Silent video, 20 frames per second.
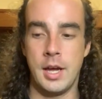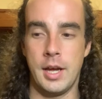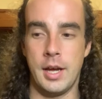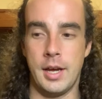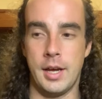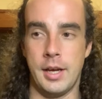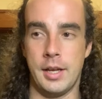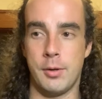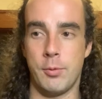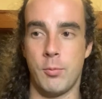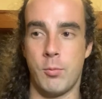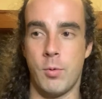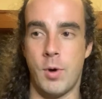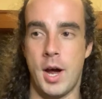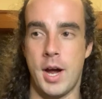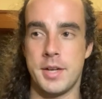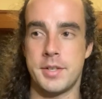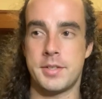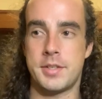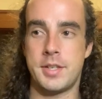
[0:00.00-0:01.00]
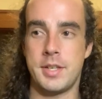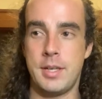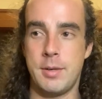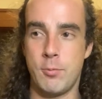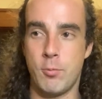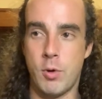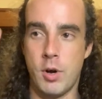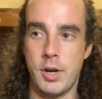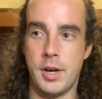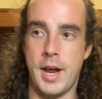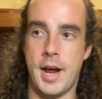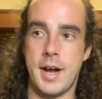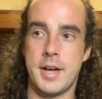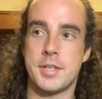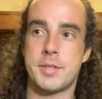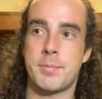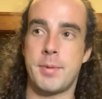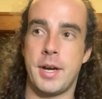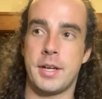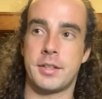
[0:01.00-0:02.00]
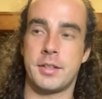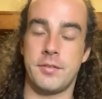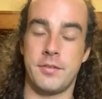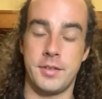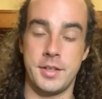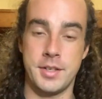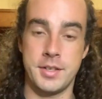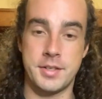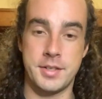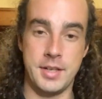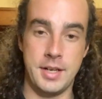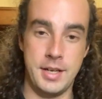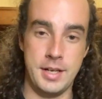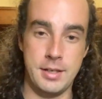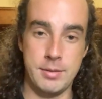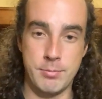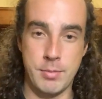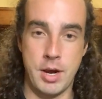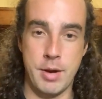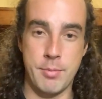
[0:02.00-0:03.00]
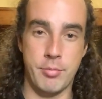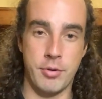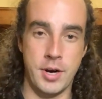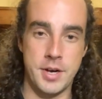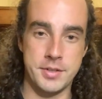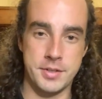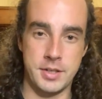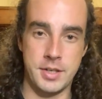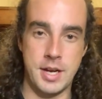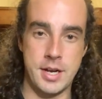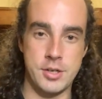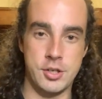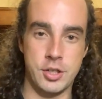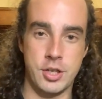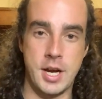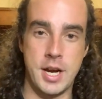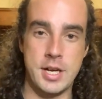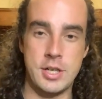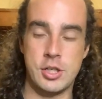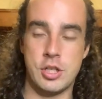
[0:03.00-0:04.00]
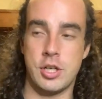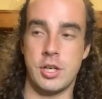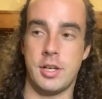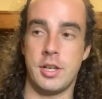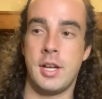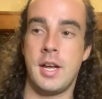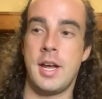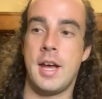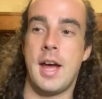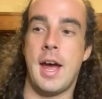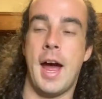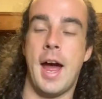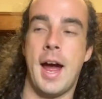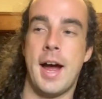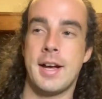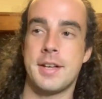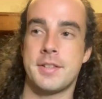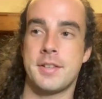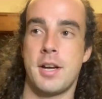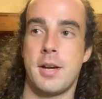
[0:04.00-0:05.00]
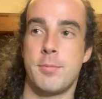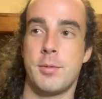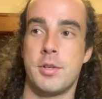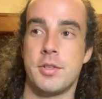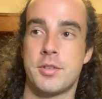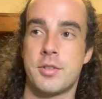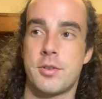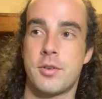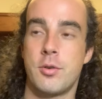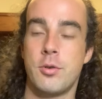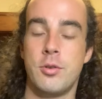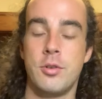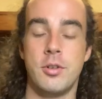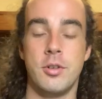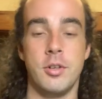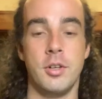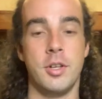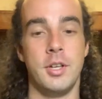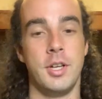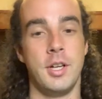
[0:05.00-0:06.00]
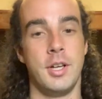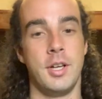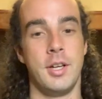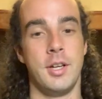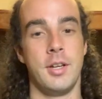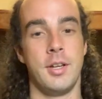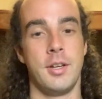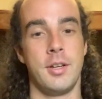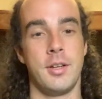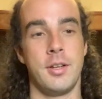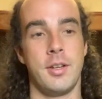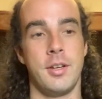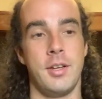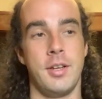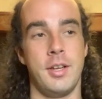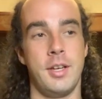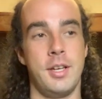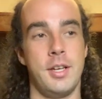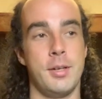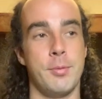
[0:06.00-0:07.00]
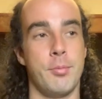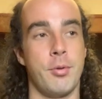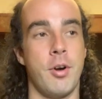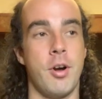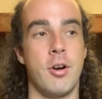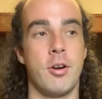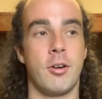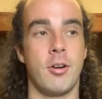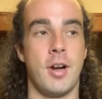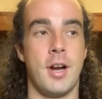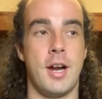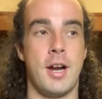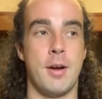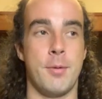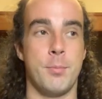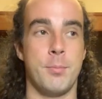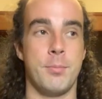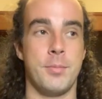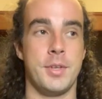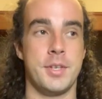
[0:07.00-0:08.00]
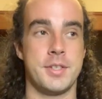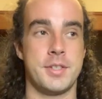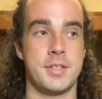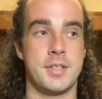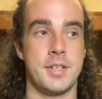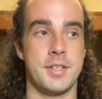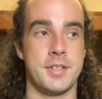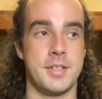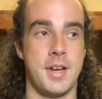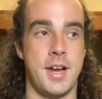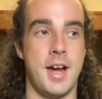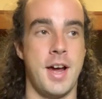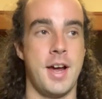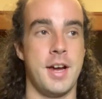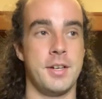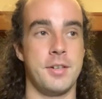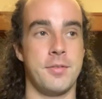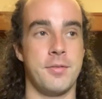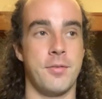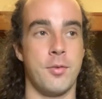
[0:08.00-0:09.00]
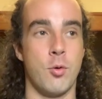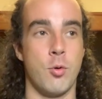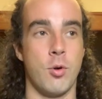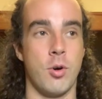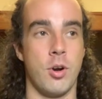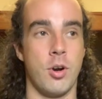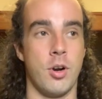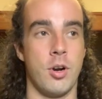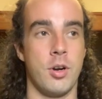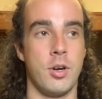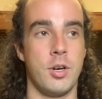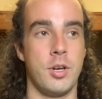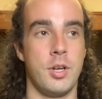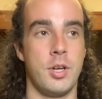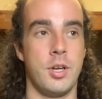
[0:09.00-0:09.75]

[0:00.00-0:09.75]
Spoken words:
And I see one aspect of this in my present education as I'm in school in a program that's designed for